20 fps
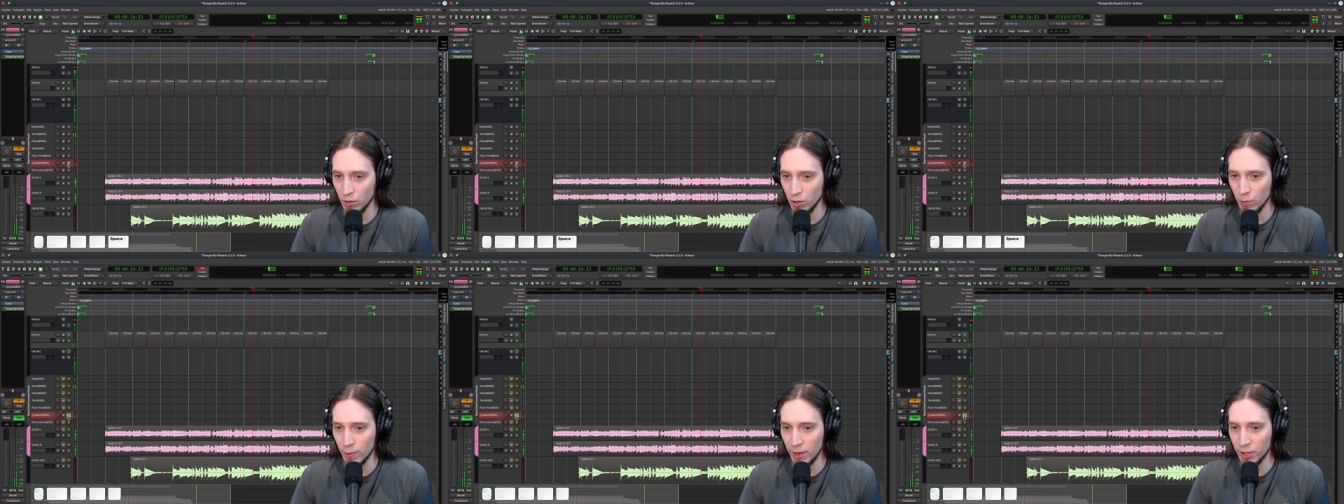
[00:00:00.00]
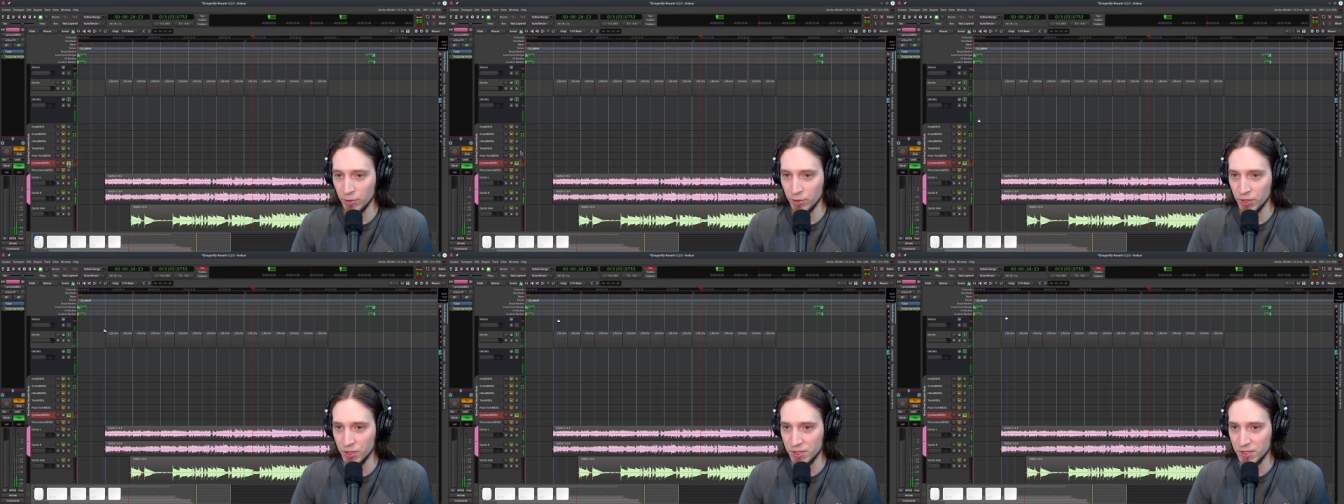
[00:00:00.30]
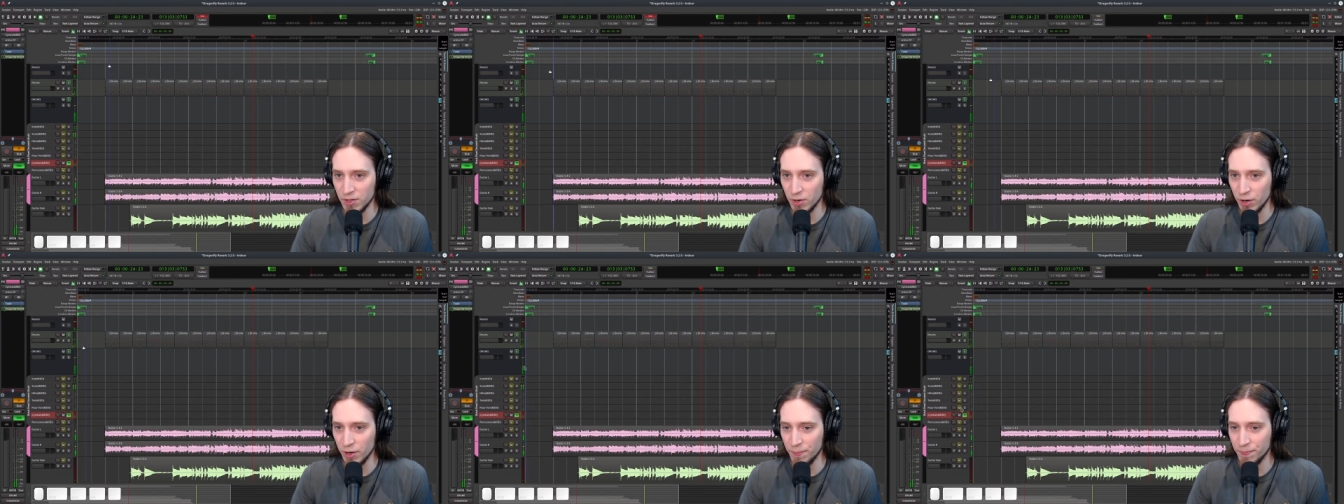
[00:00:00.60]
Oh my goodness,
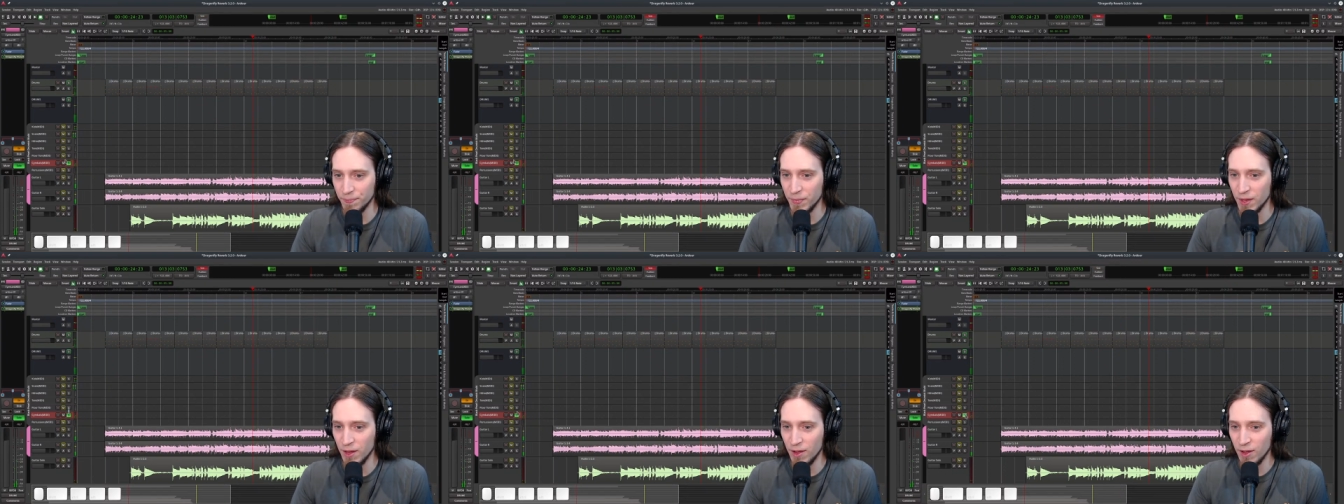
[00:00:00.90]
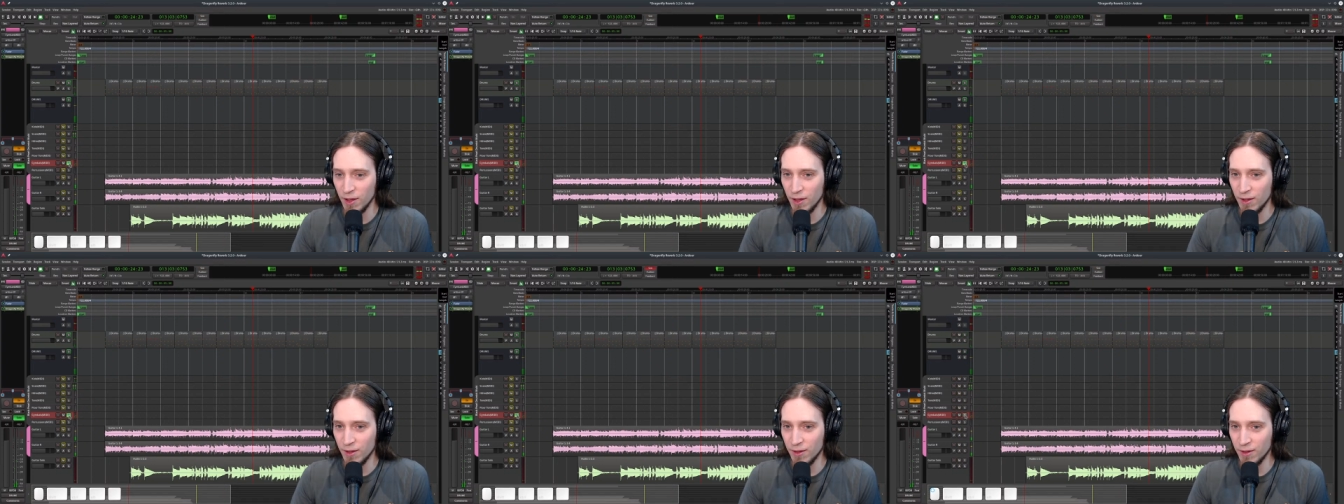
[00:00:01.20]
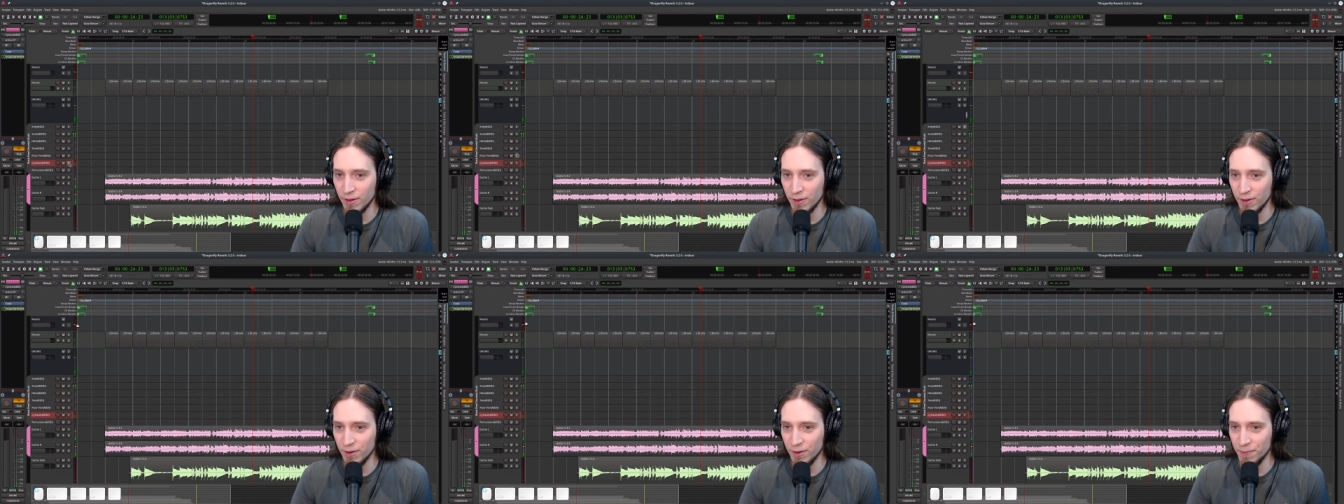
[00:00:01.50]
sorry.
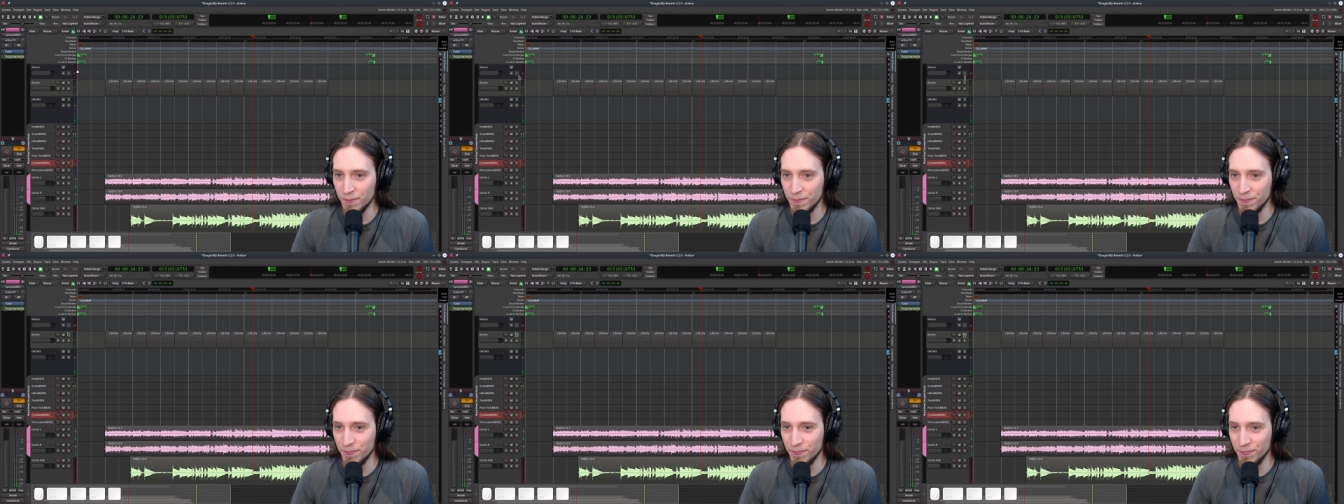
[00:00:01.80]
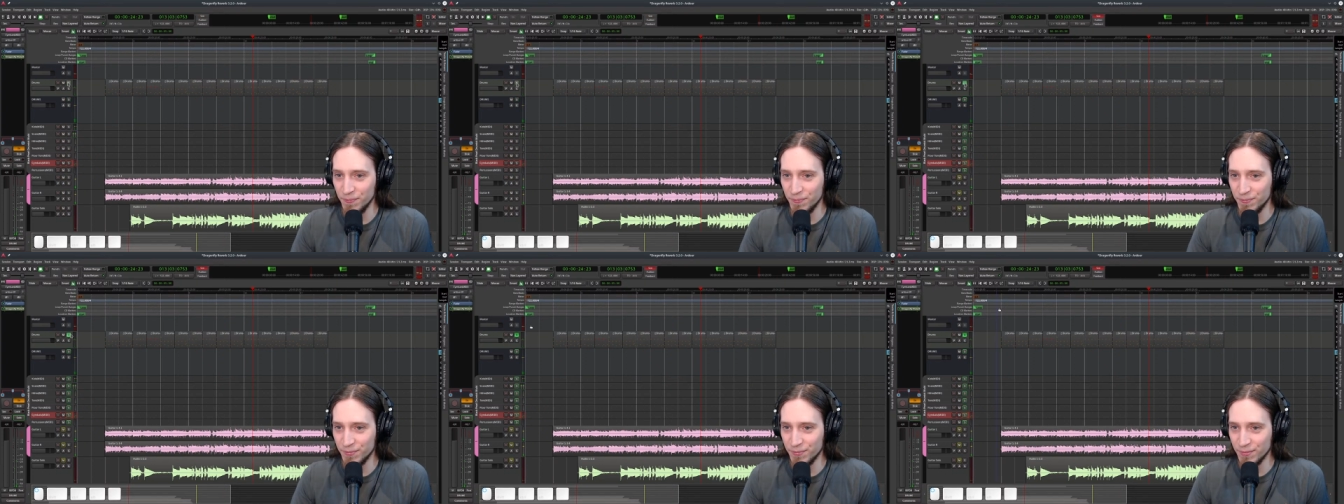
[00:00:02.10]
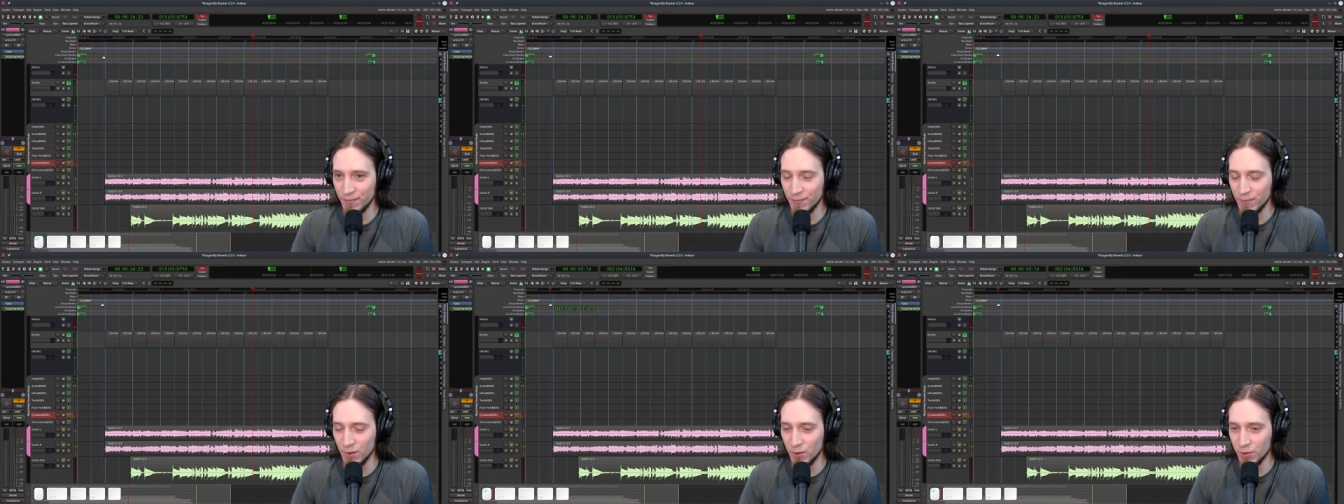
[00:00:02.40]
Uh,
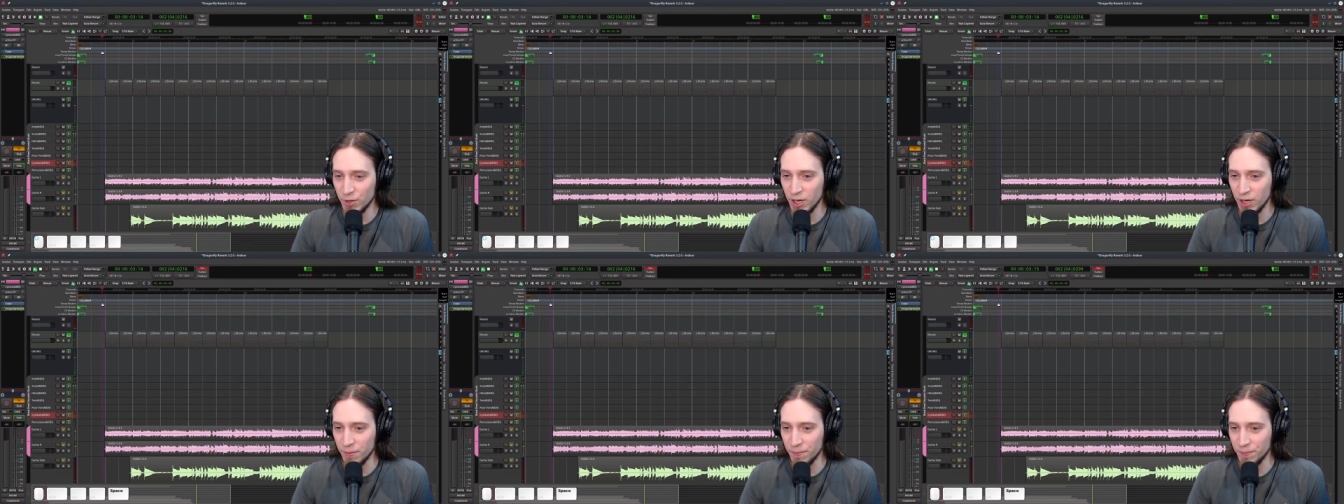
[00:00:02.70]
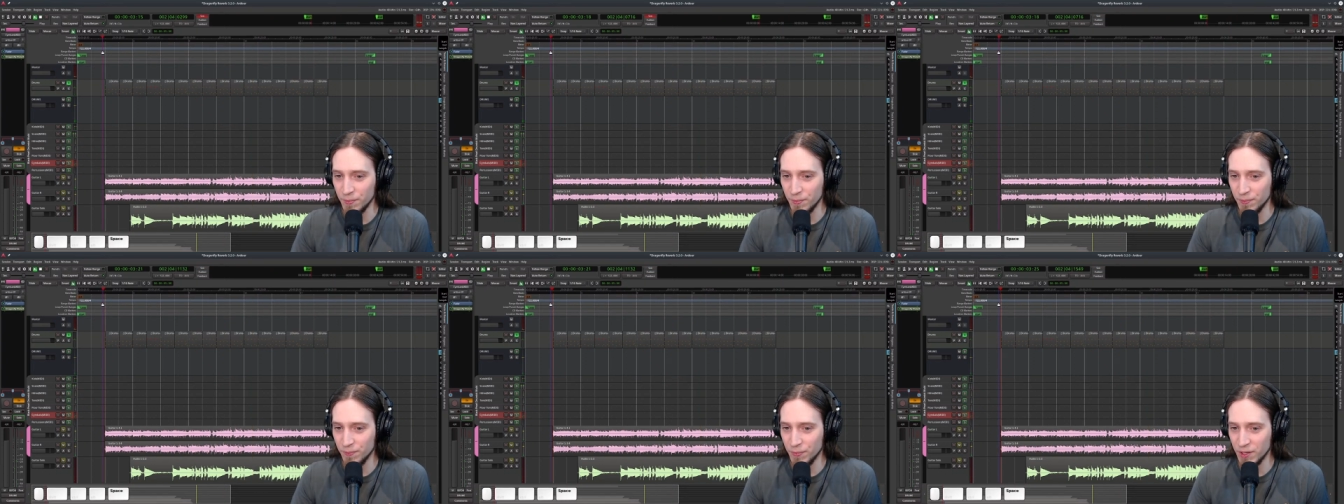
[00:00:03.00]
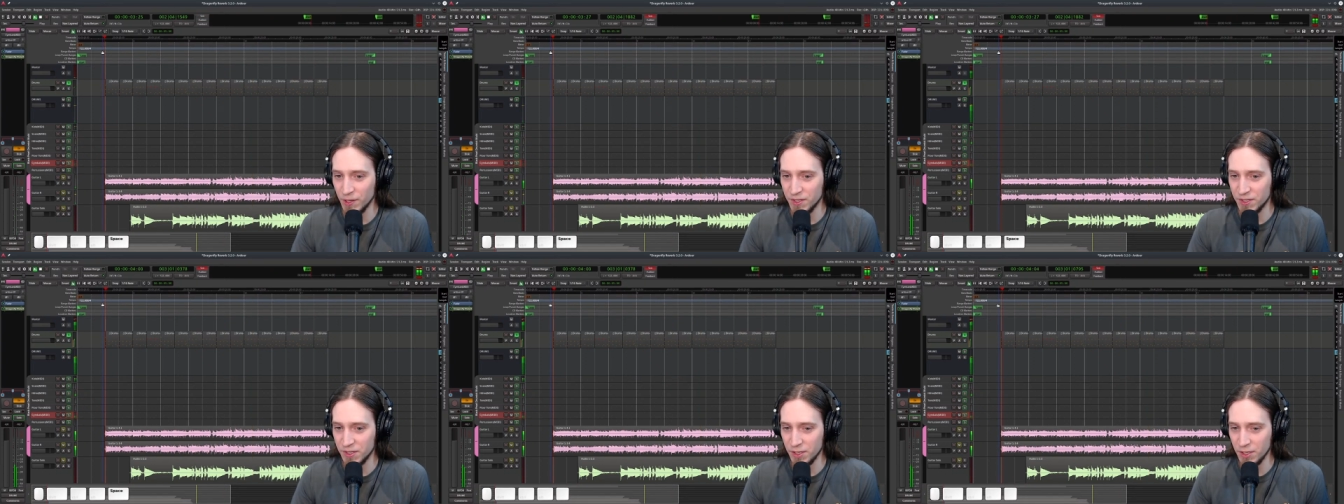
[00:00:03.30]
okay,
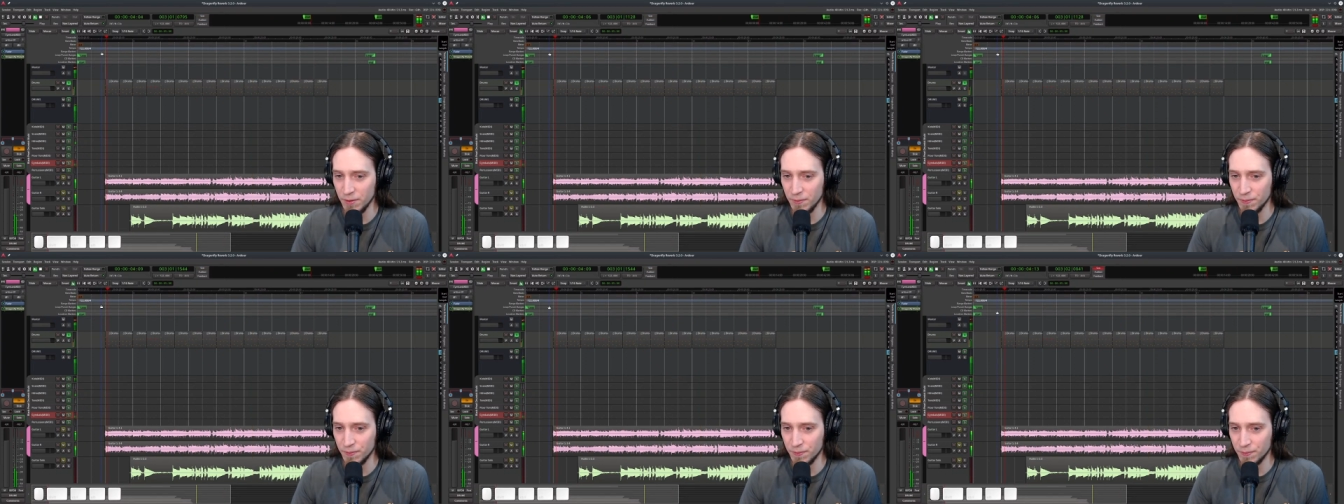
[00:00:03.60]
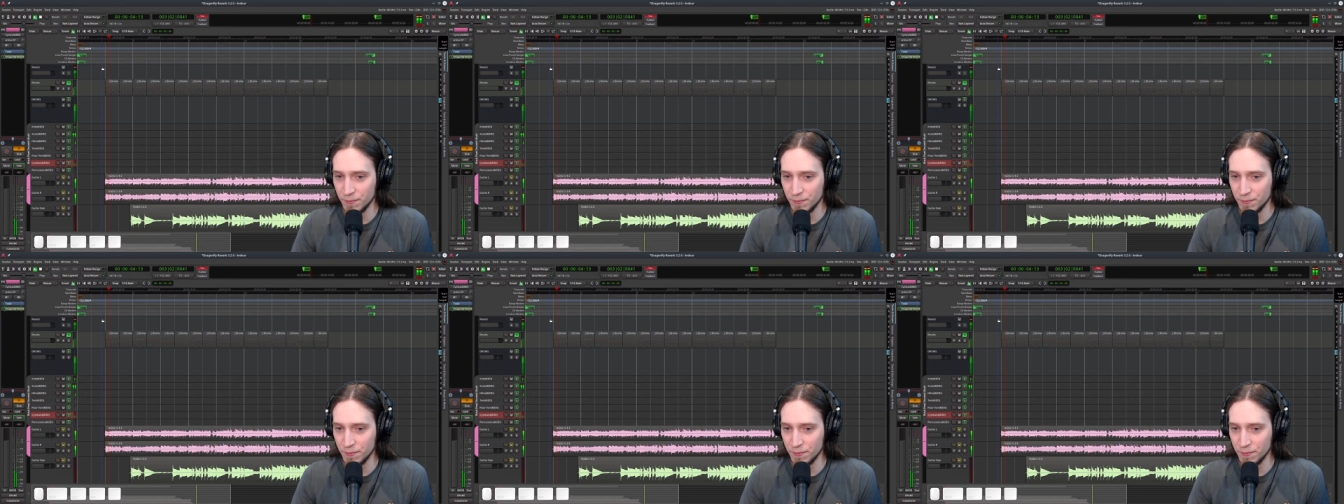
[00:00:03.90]
let's see.